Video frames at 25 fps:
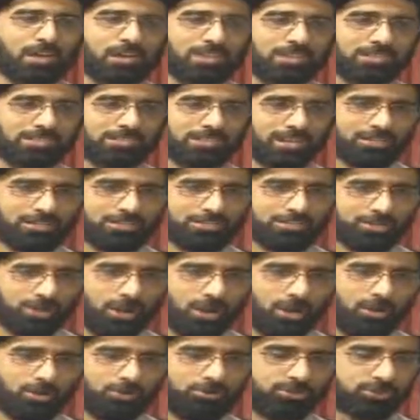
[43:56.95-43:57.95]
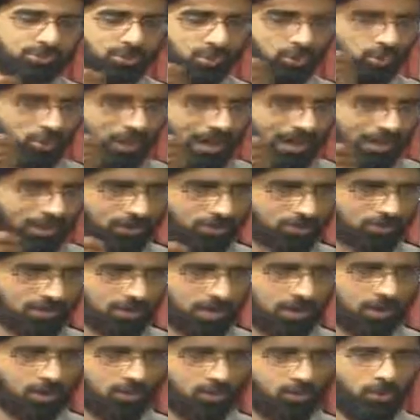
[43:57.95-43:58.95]
he did so
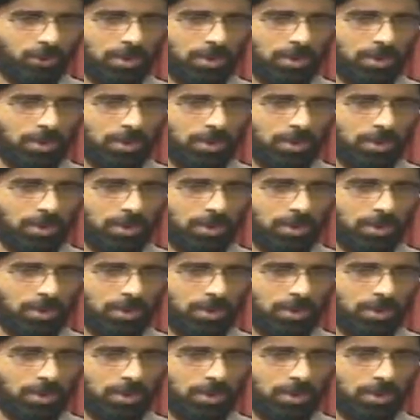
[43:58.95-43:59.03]
throughout,